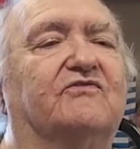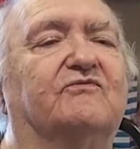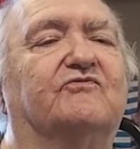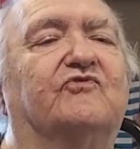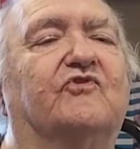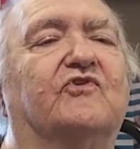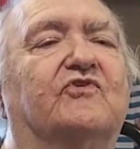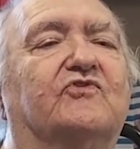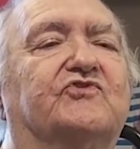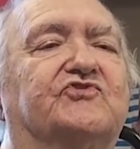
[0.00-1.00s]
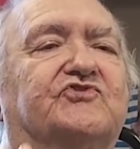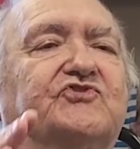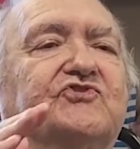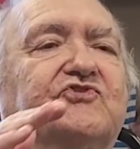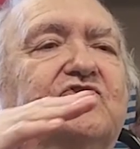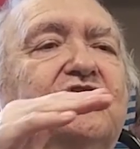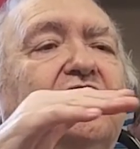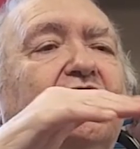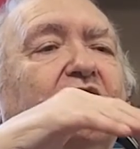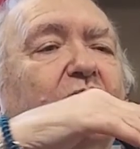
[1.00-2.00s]
from Fort Lewis to
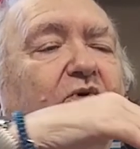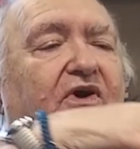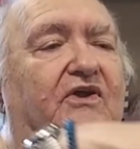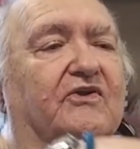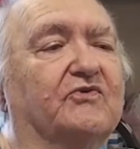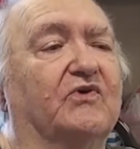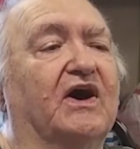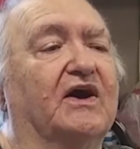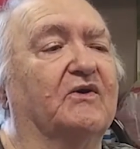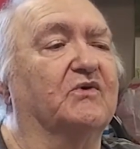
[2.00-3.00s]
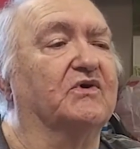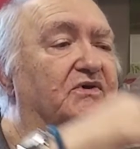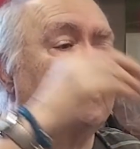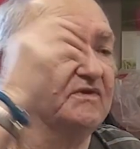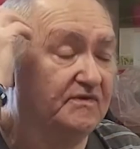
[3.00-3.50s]
Waterloo, Iowa. And